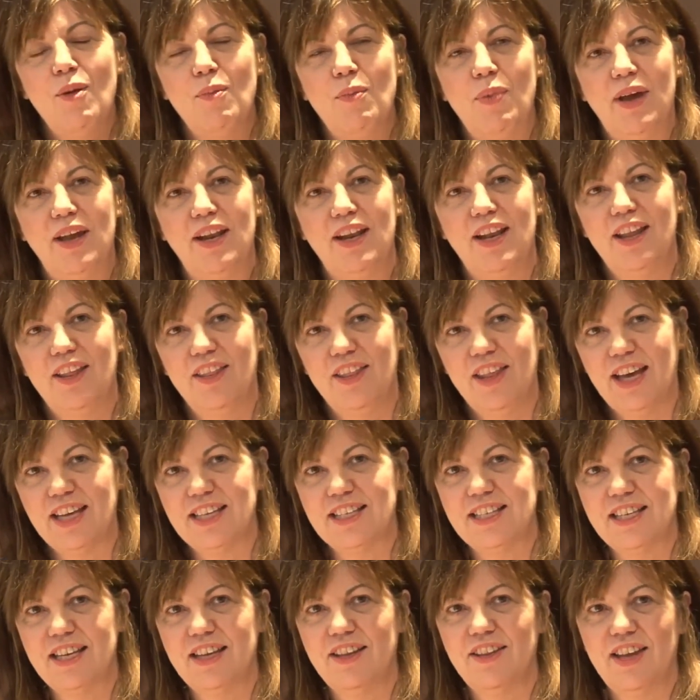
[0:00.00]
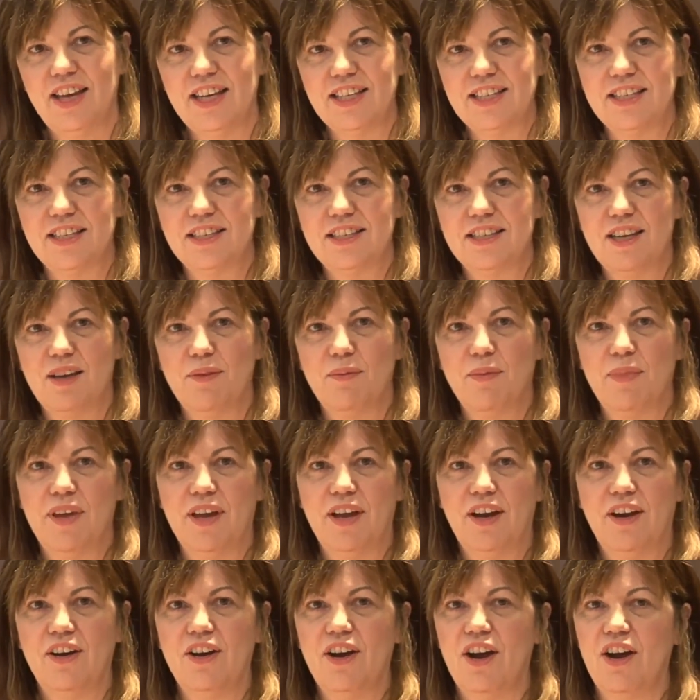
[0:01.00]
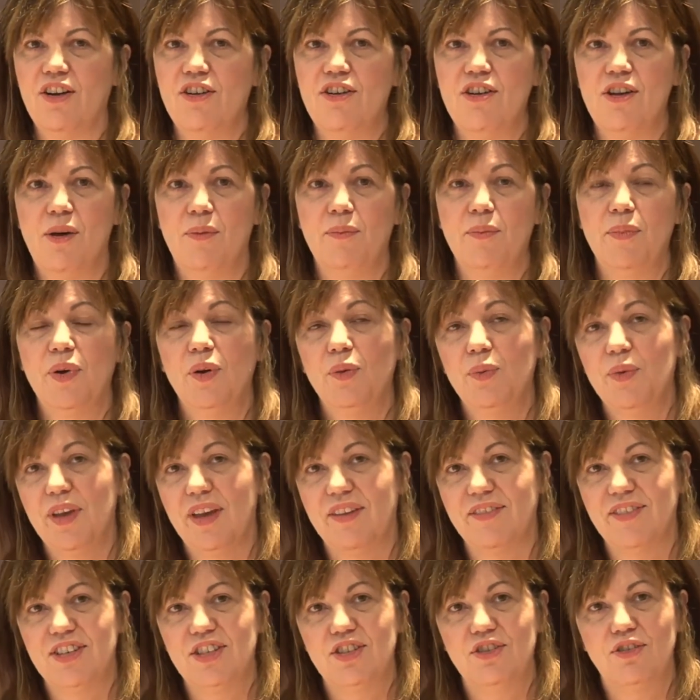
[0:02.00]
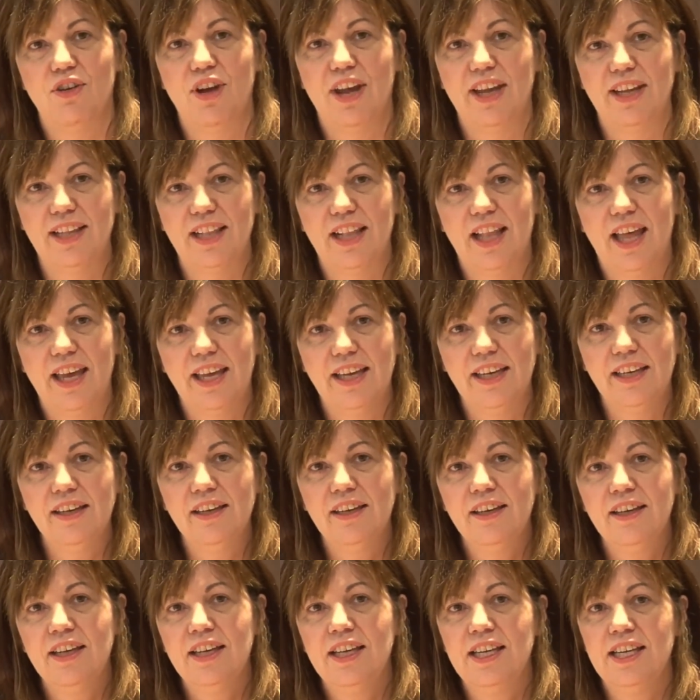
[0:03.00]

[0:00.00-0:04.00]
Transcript: But that's us up there. Our number, we have a direct line,